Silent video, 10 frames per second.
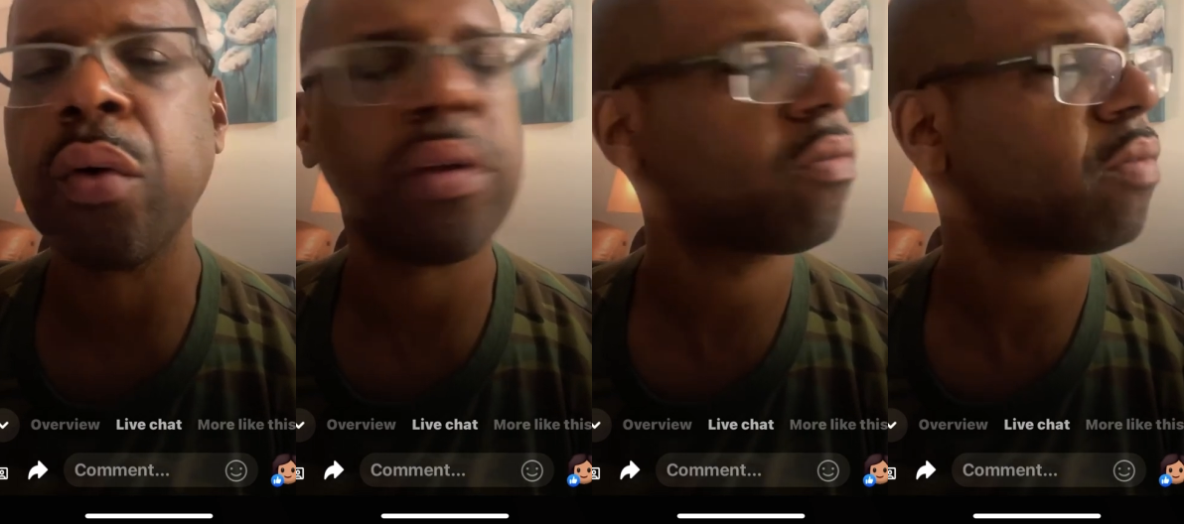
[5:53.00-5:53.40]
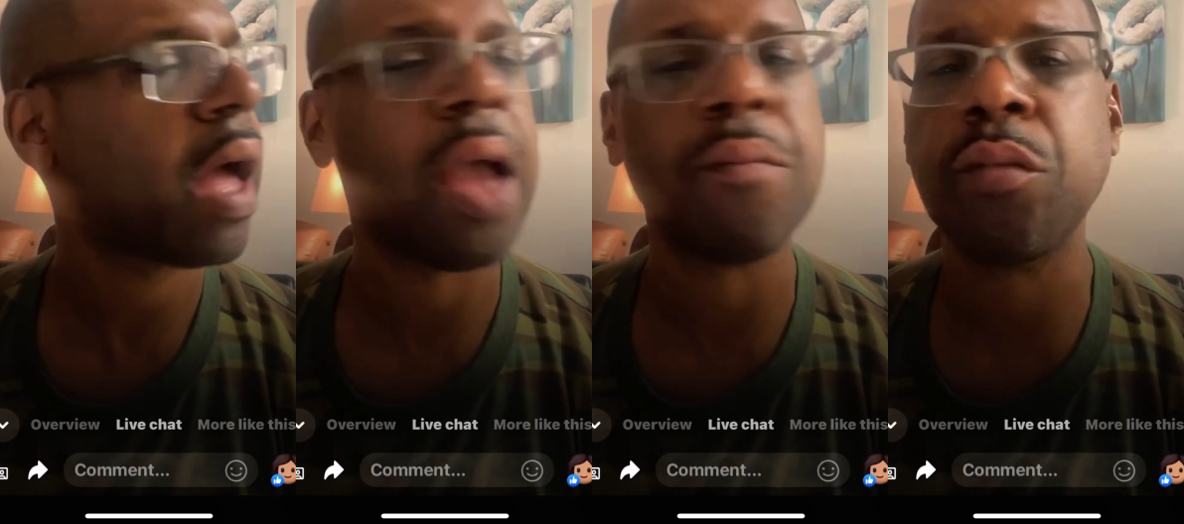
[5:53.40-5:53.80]

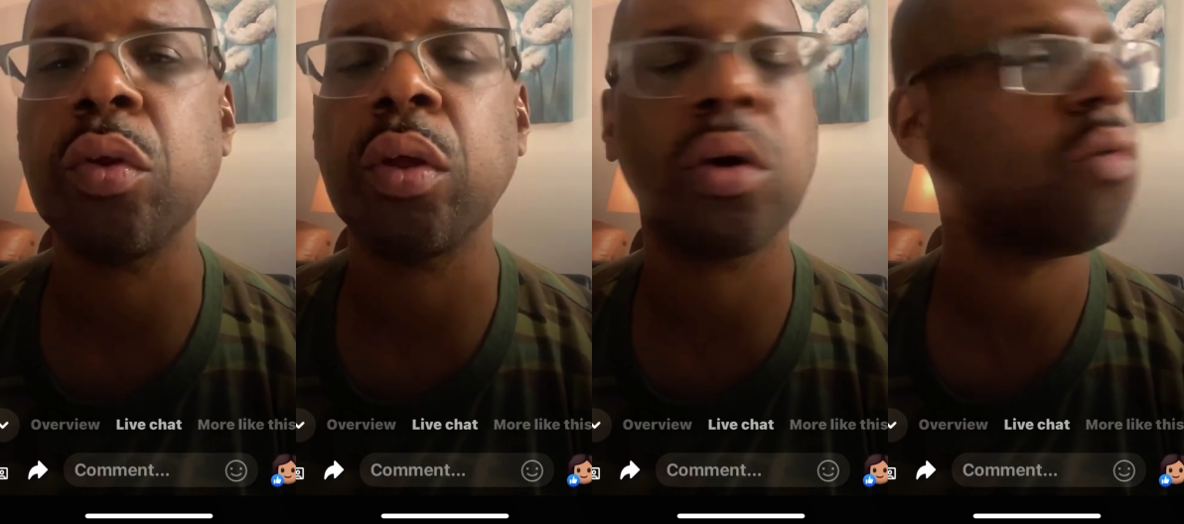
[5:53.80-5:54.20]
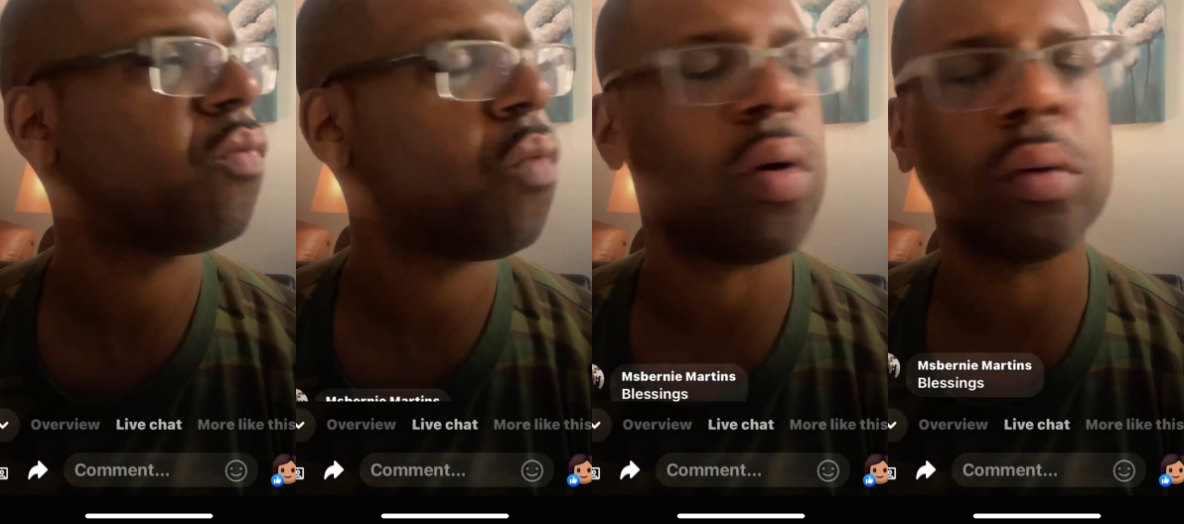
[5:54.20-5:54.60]
Now it's time for
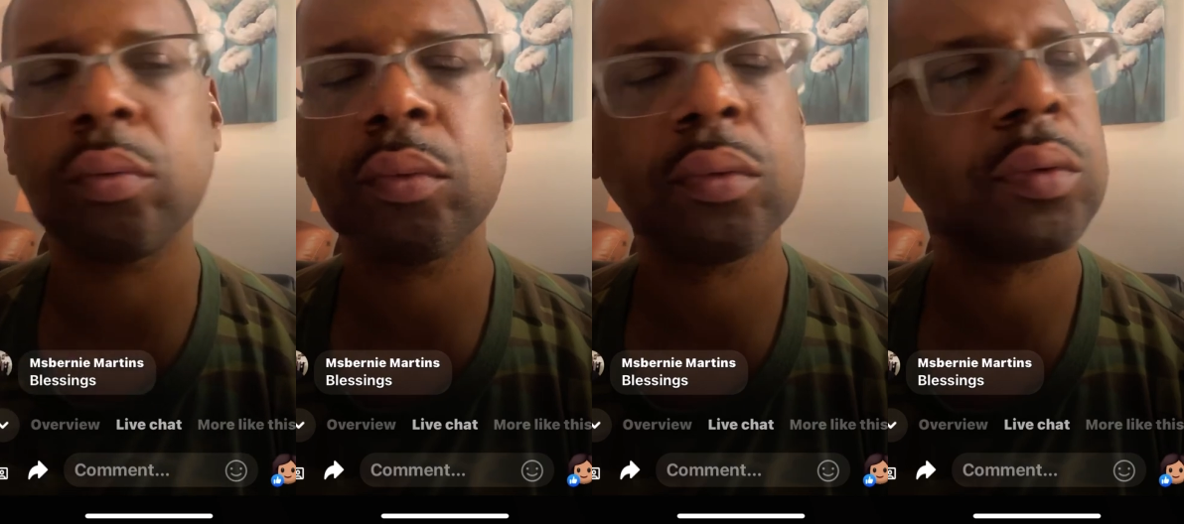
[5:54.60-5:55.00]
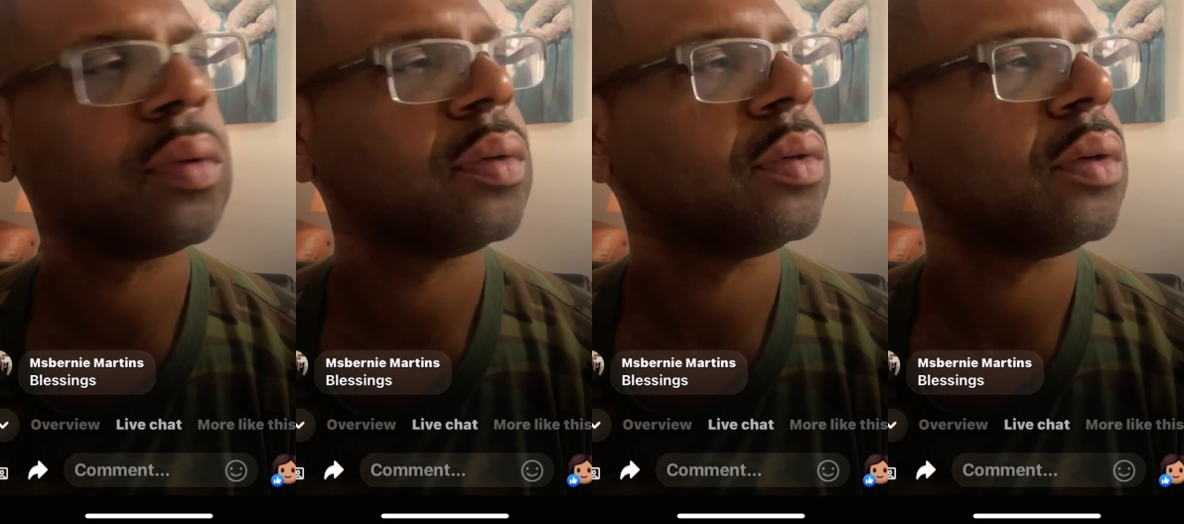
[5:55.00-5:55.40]
you to go forth.
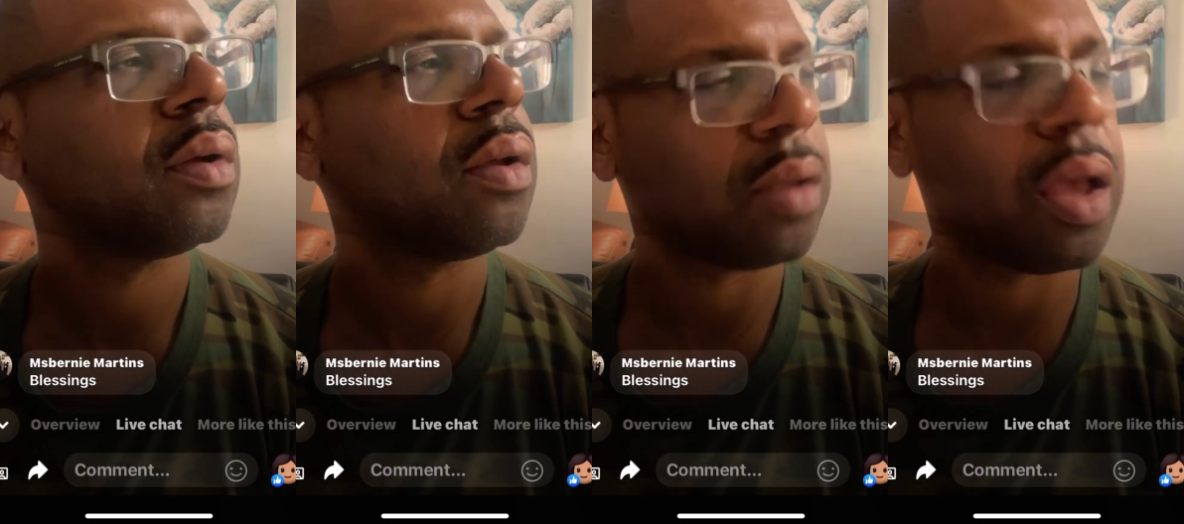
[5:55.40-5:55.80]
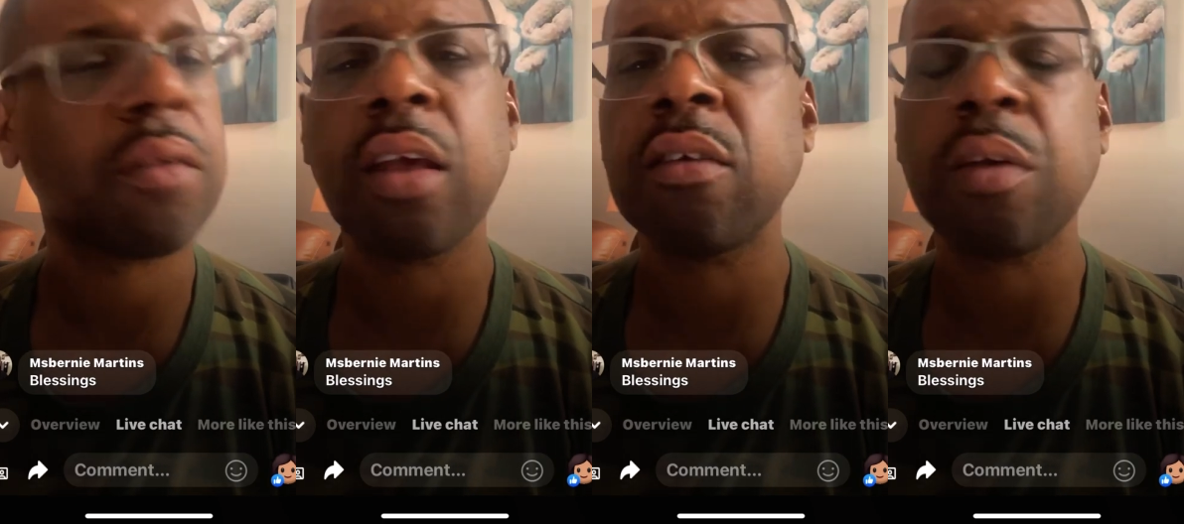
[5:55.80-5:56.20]

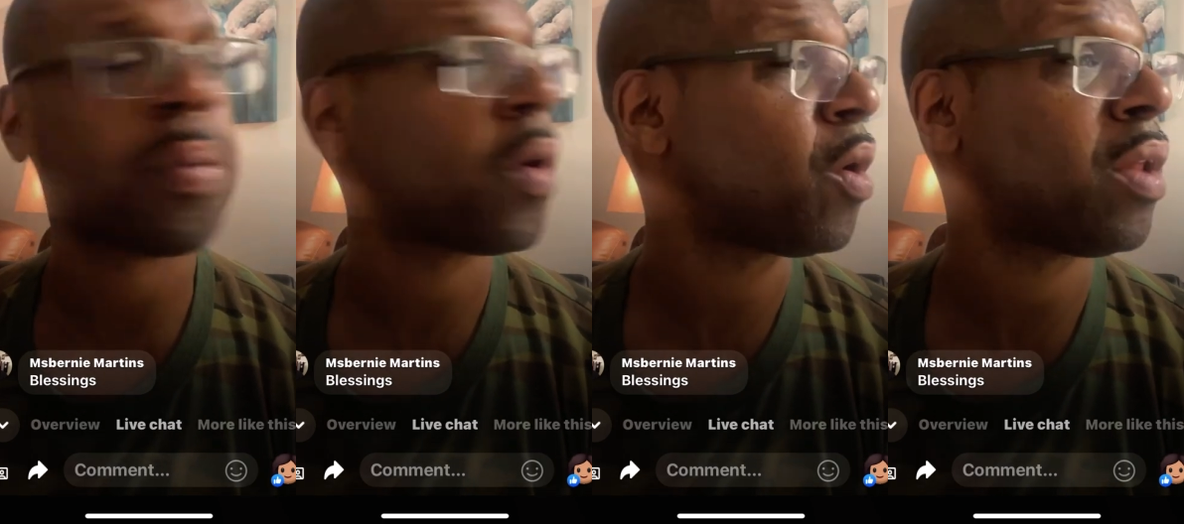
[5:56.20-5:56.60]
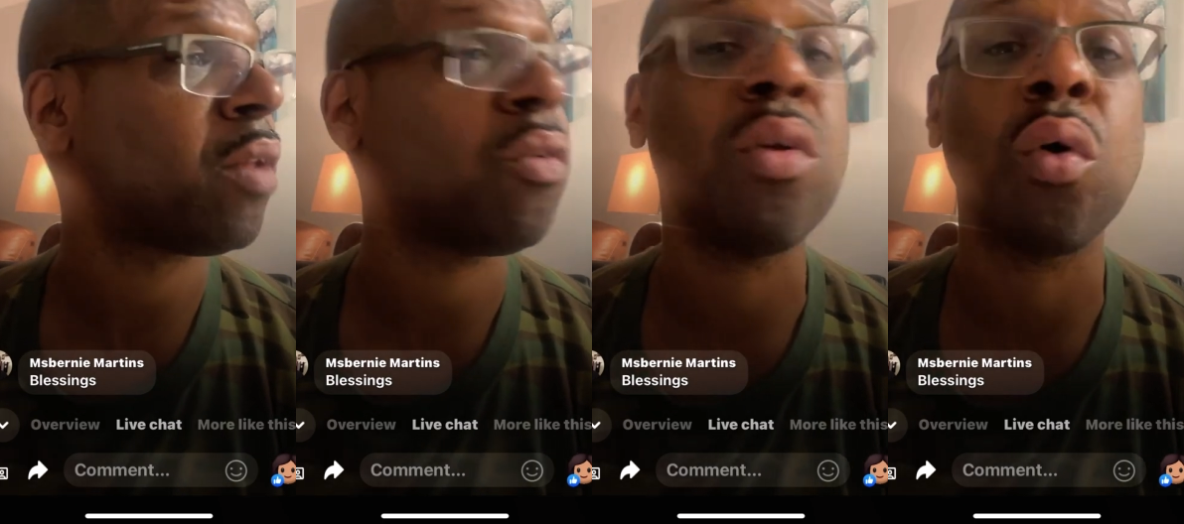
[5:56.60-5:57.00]
Yes, it's
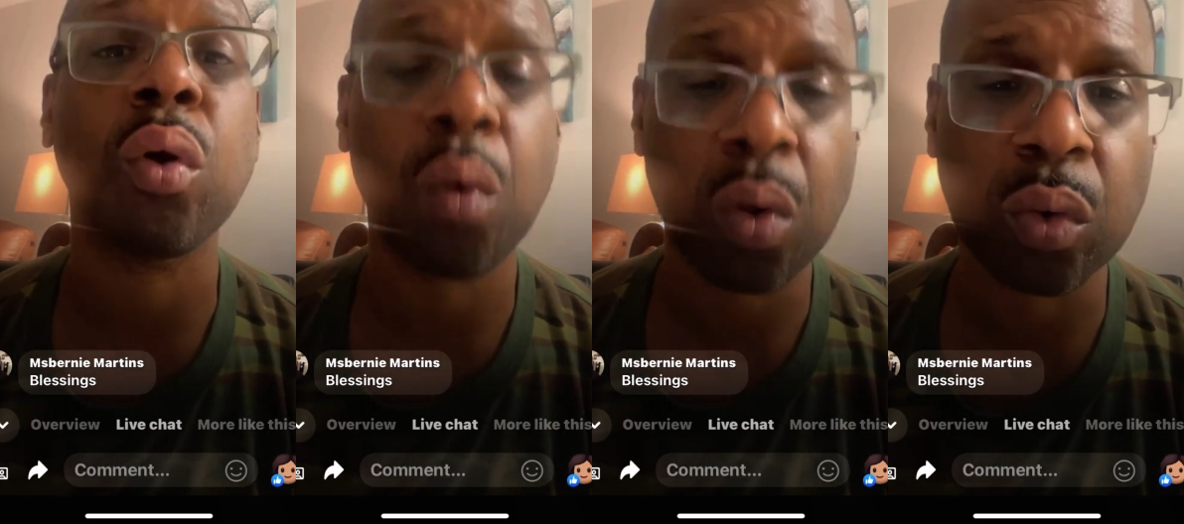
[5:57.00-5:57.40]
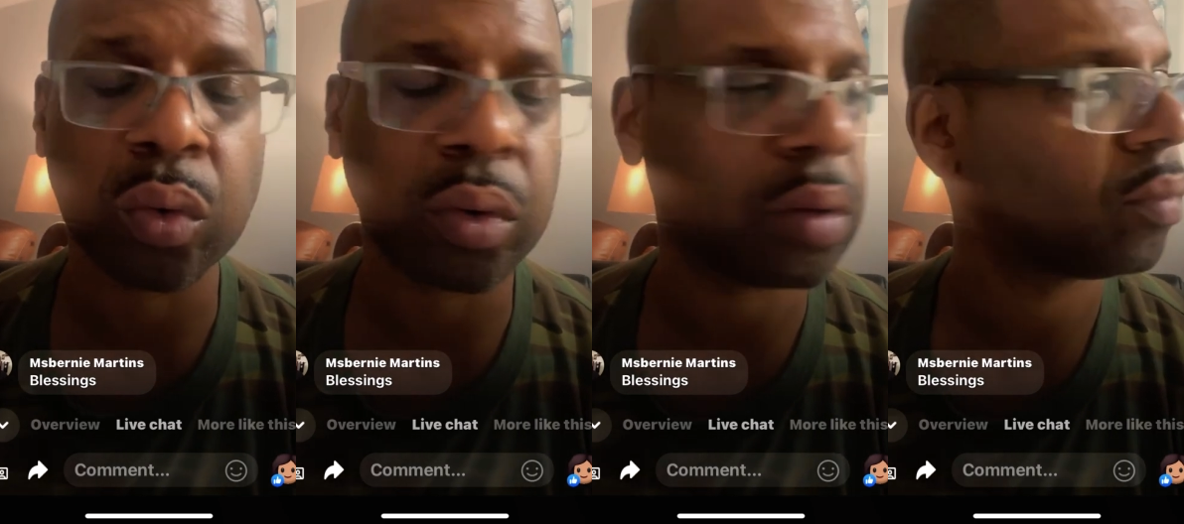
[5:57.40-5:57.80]
apparent that you know
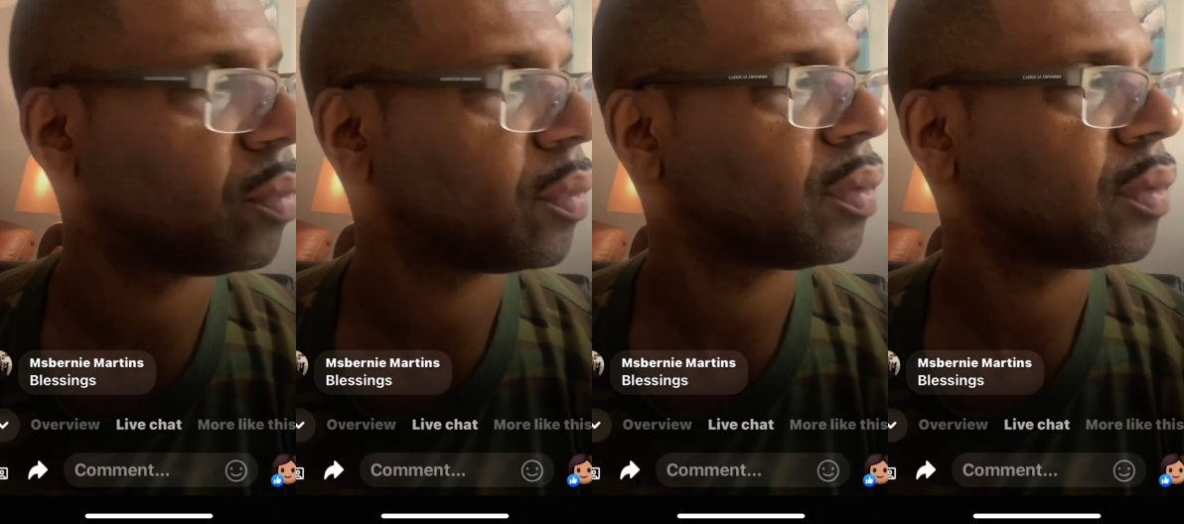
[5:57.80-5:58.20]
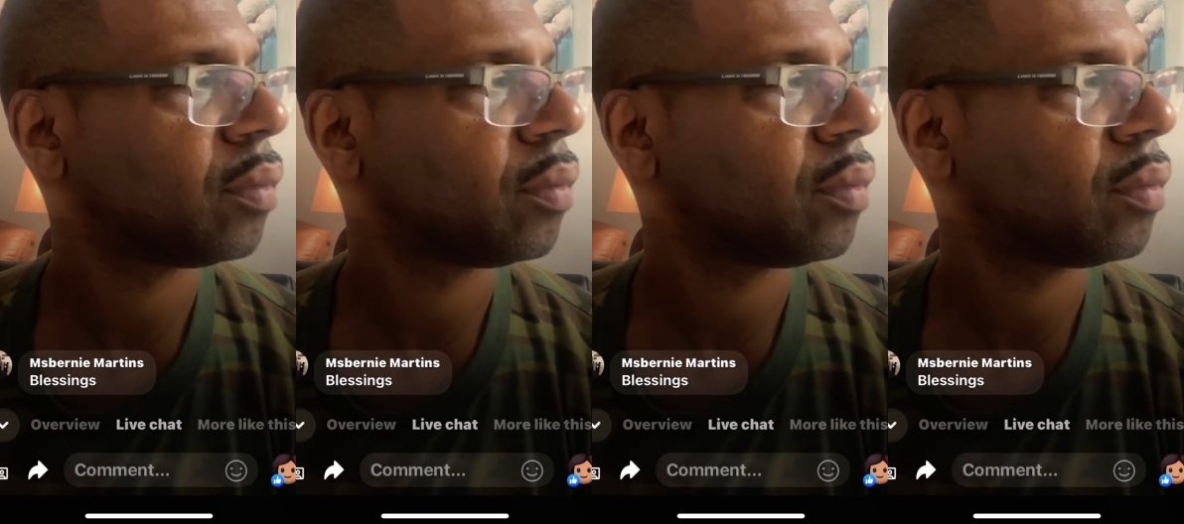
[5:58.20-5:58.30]
the word,